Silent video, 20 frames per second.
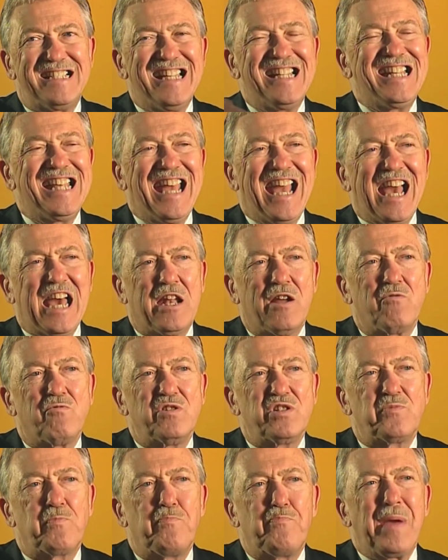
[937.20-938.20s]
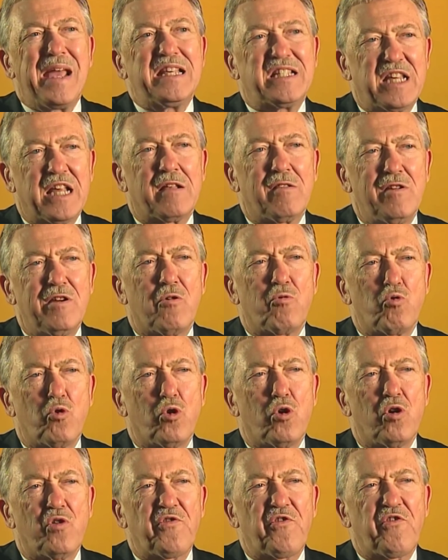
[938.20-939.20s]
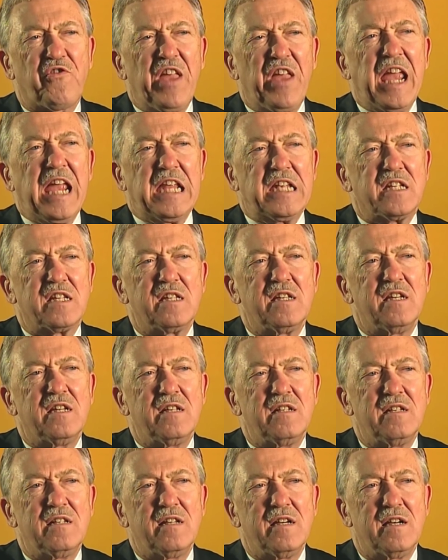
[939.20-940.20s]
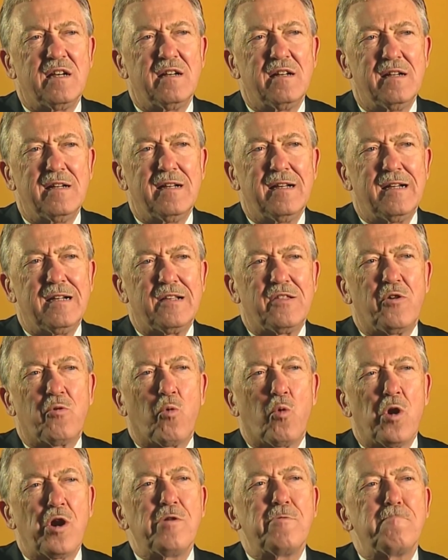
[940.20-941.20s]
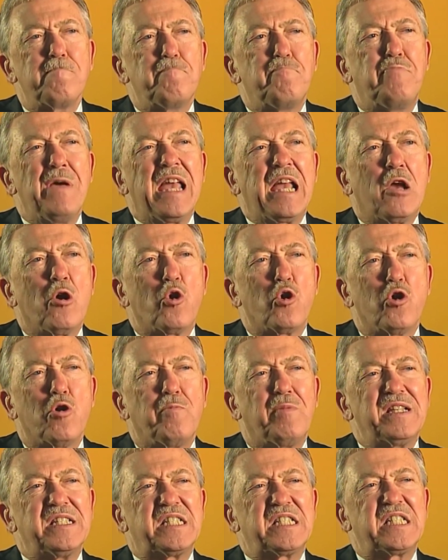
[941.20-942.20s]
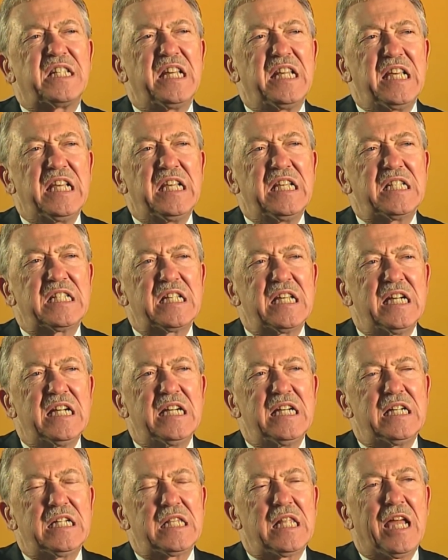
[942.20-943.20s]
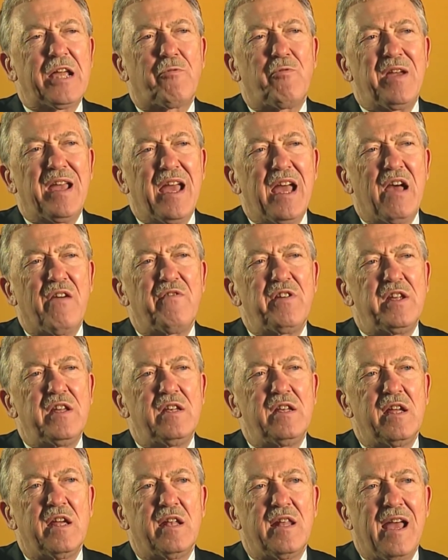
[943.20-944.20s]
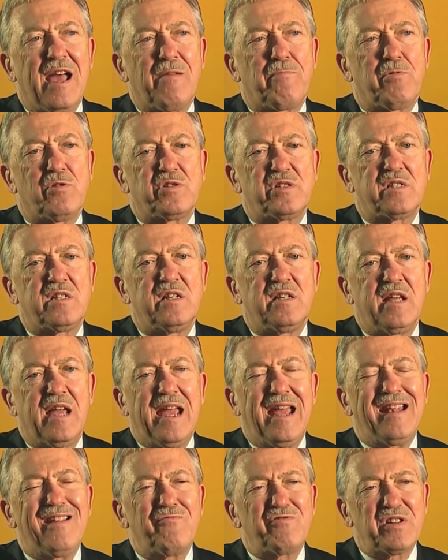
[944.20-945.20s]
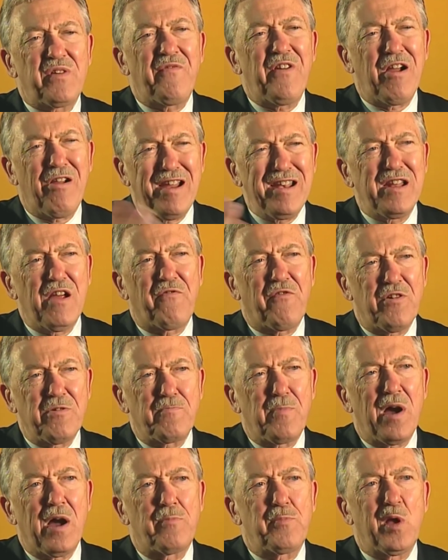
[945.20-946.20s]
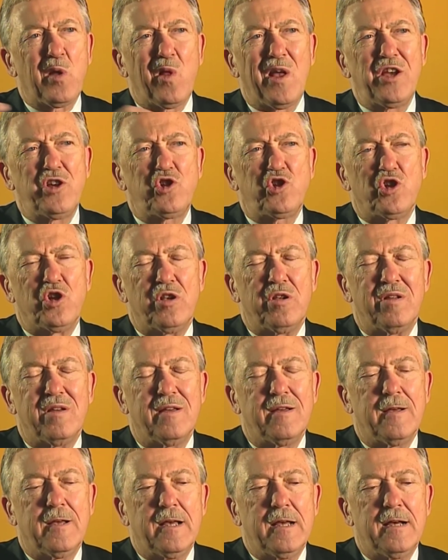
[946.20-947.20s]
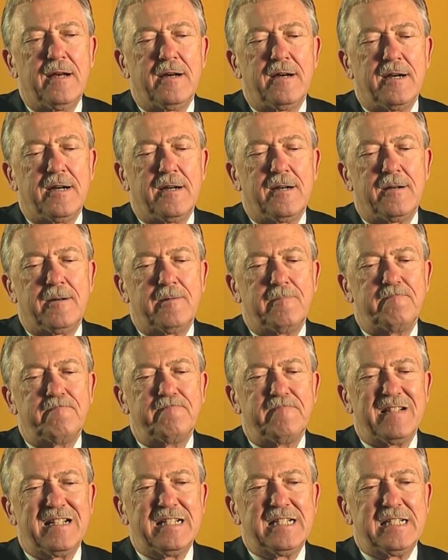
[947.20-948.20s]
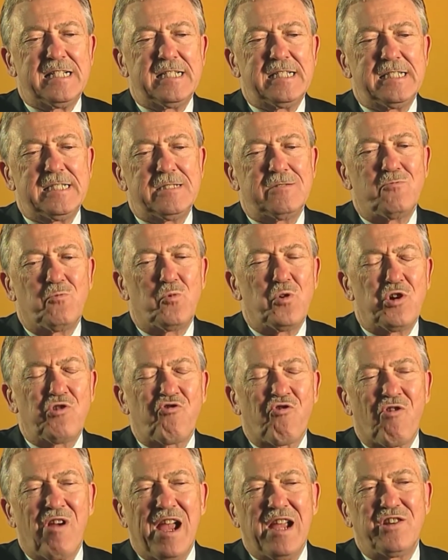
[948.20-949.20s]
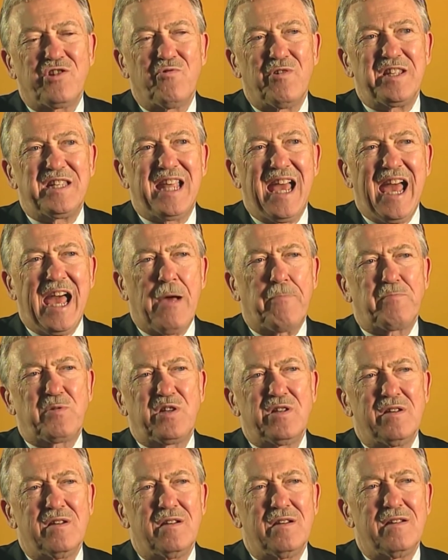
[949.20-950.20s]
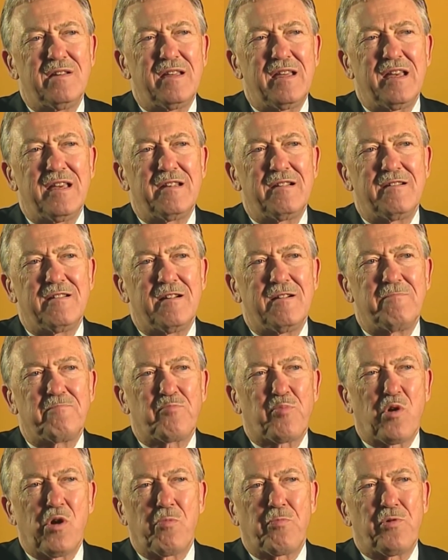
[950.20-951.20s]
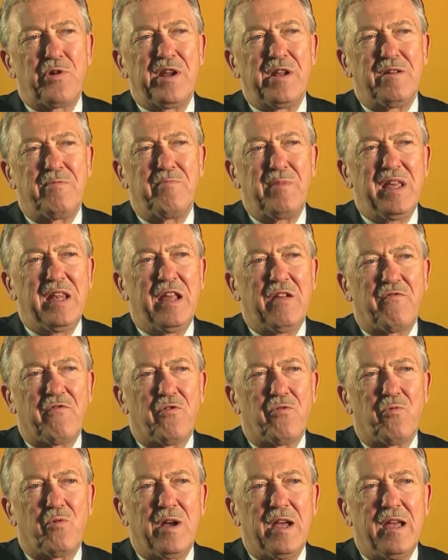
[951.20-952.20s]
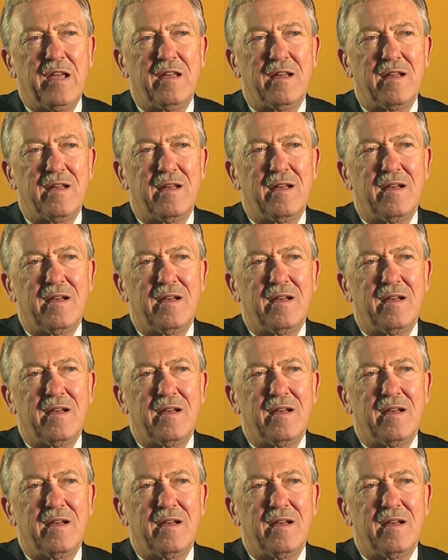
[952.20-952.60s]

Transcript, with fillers: Indiana was basically a rural state, and uh, there weren't big urban cities like we have in Indianapolis today, and it was a very different population. Um, uh, we're trying to adapt uh, in an appropriate and meaningful way